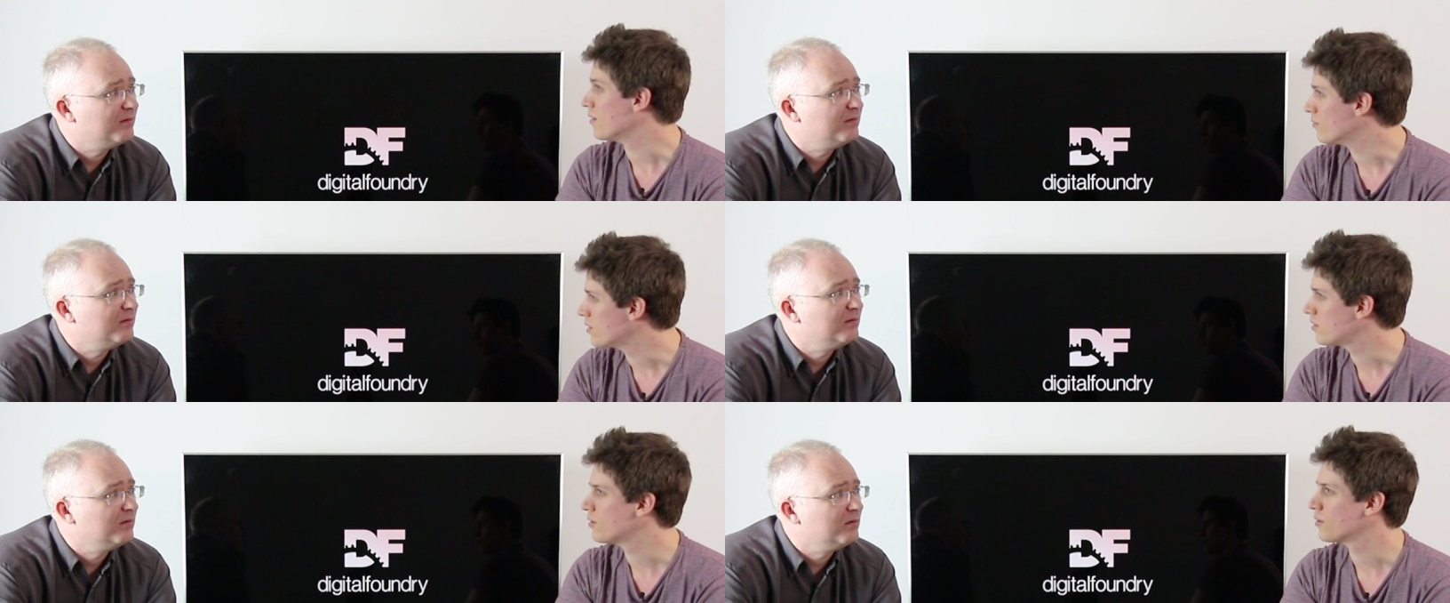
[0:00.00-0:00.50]
Speaker 1: the
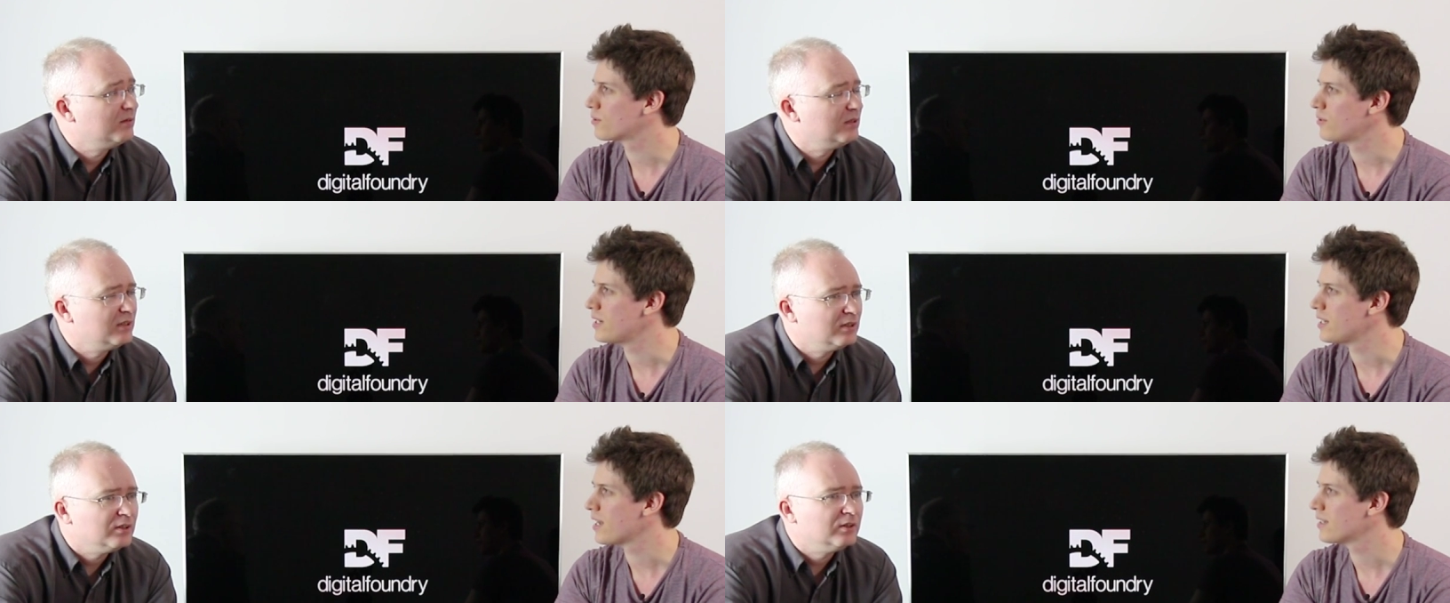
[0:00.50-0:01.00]
original
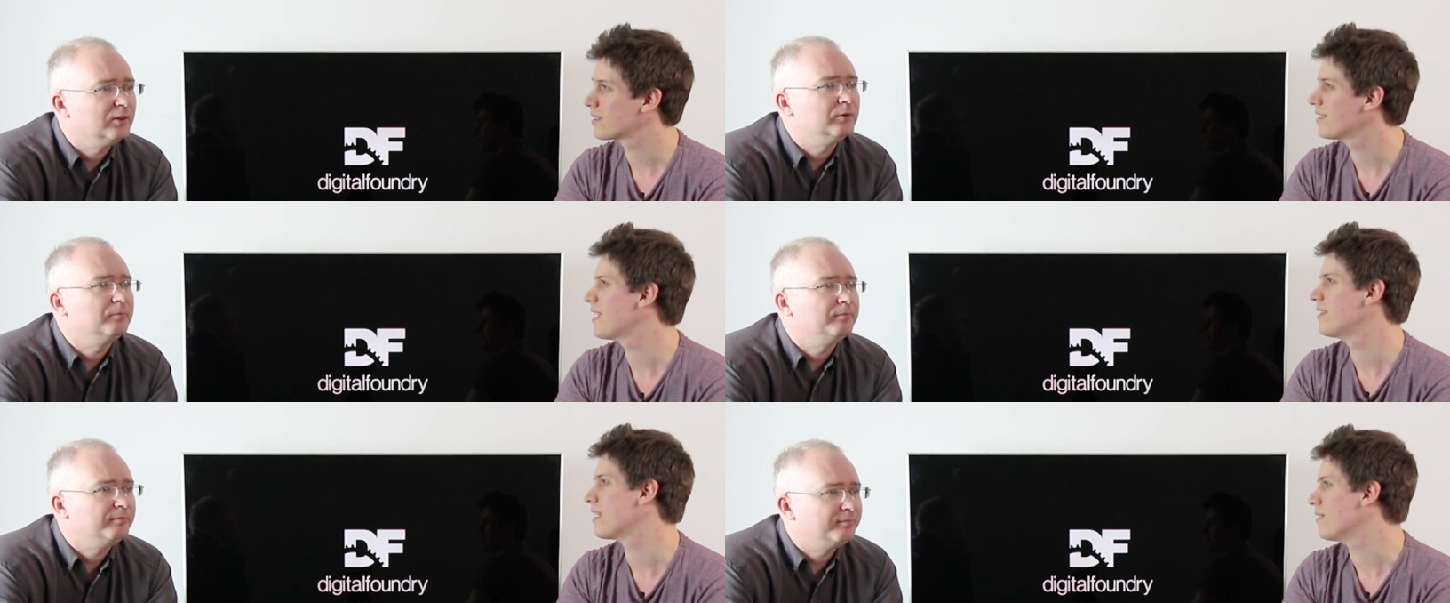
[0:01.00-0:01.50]
three D S,
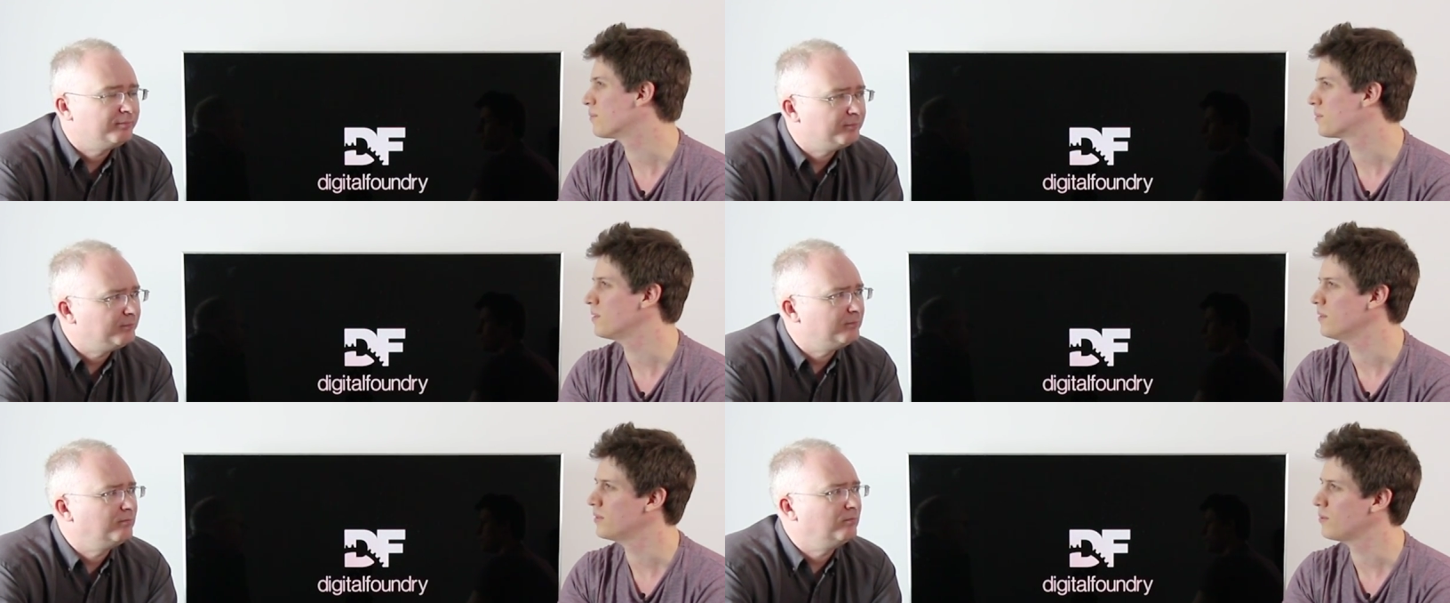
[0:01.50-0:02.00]
and then they
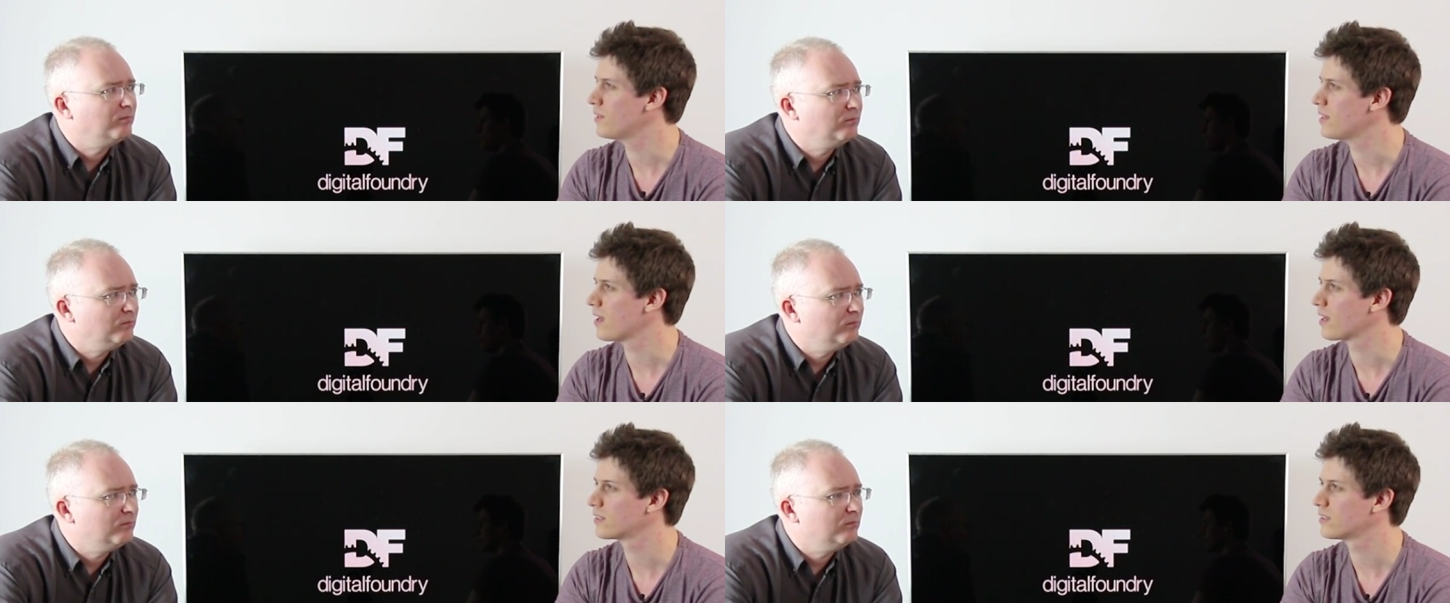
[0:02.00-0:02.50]
improved it
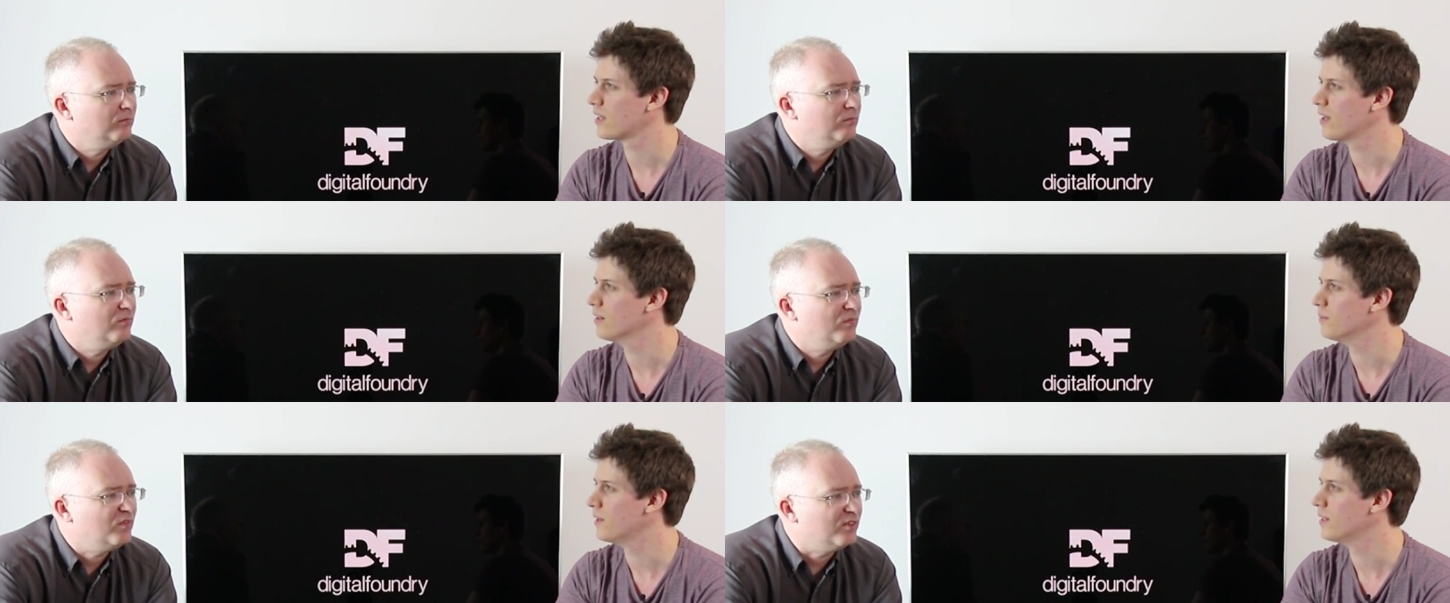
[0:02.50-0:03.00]
with the X L.